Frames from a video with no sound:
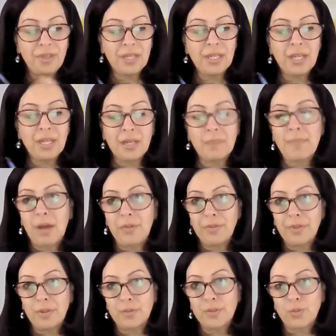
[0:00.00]
thinking
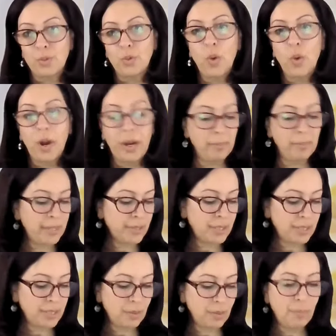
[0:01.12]
about those
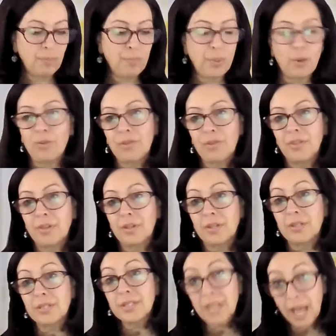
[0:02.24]
requirements, both
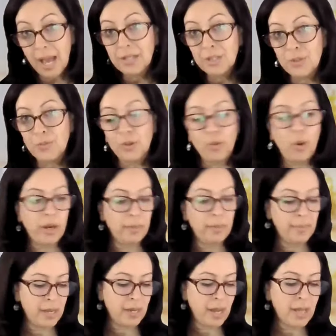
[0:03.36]
the tax
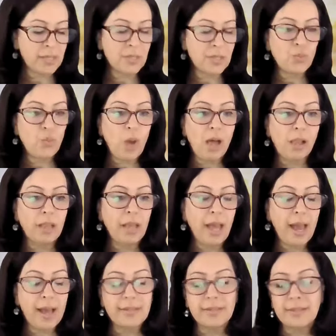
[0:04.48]
requirement as well
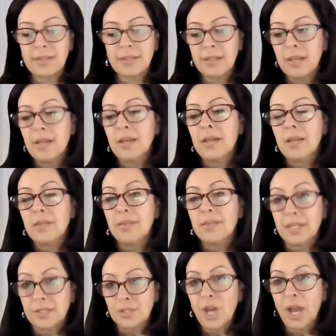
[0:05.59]
as
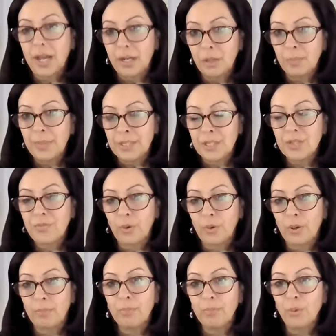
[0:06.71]
the entitlements for
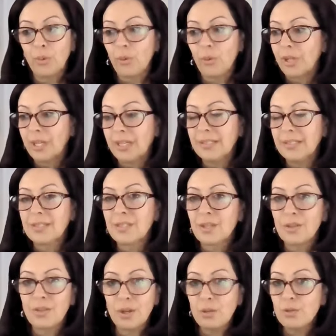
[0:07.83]
employees,
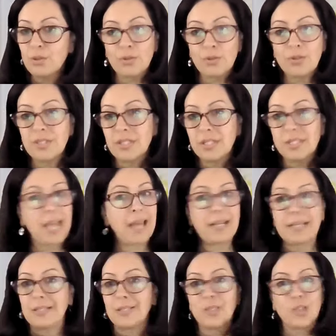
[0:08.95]
those are set
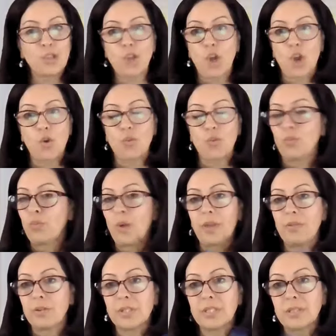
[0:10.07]
in stone,
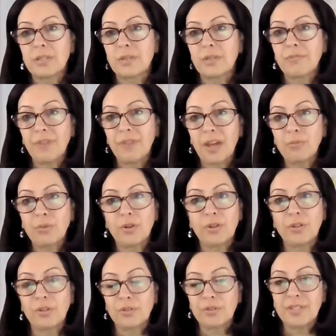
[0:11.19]
whether it's
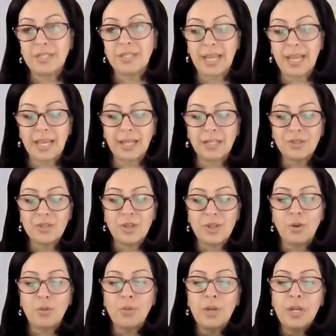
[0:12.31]
federal or state.
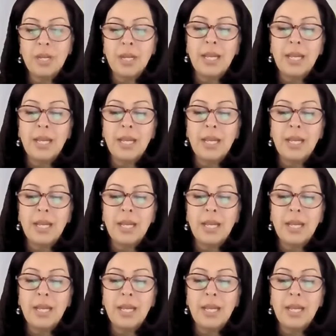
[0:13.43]
So